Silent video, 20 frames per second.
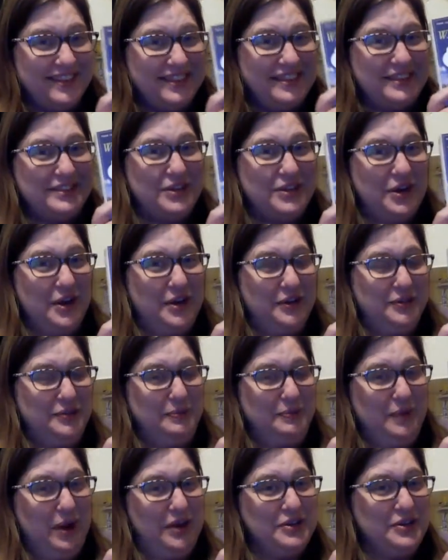the
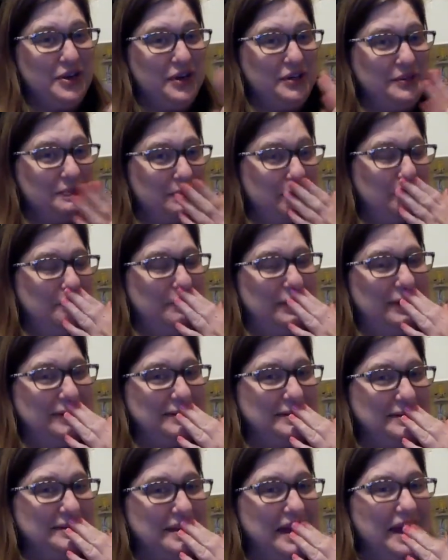dog's, a dog's
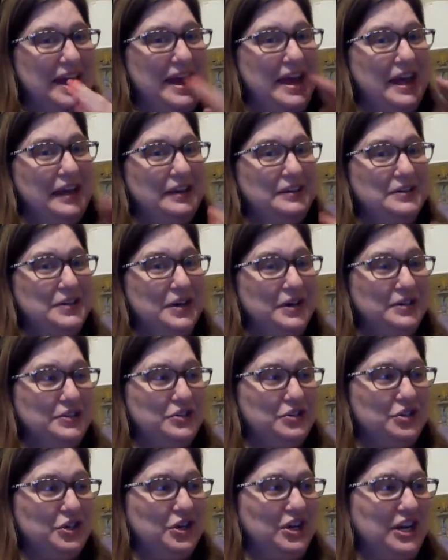purpose and a
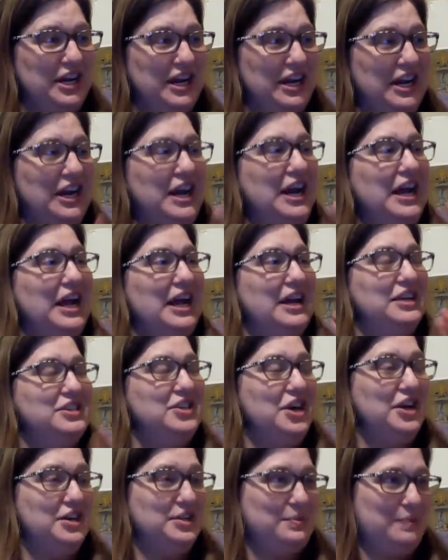dog's journey and a
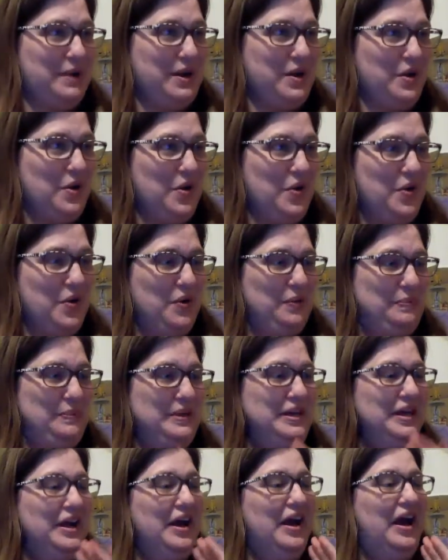dog's way
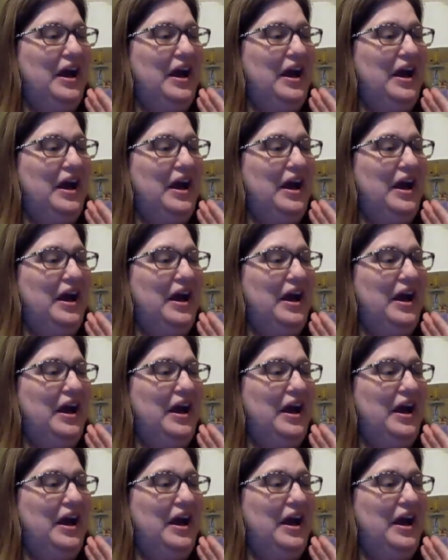home.